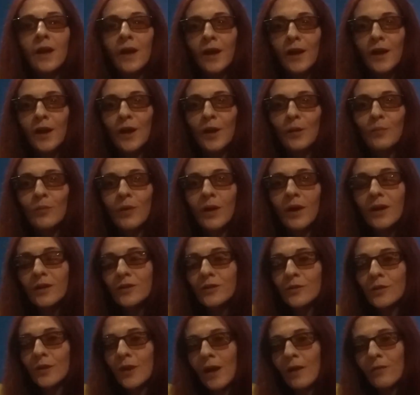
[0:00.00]
I
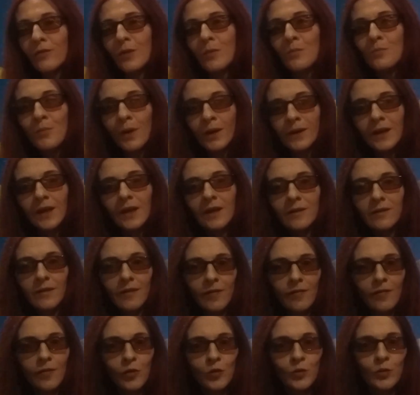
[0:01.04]
do not have the money to
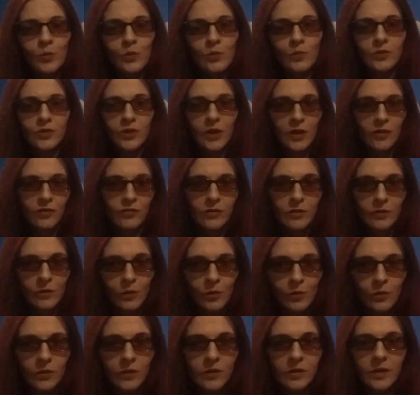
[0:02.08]
sue
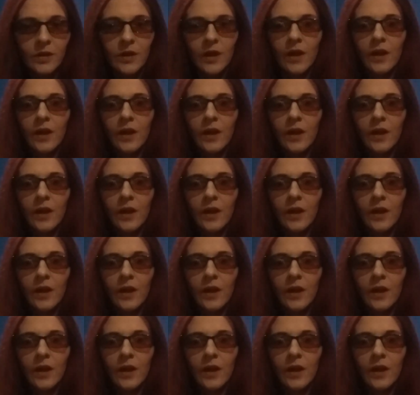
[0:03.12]
Change.org,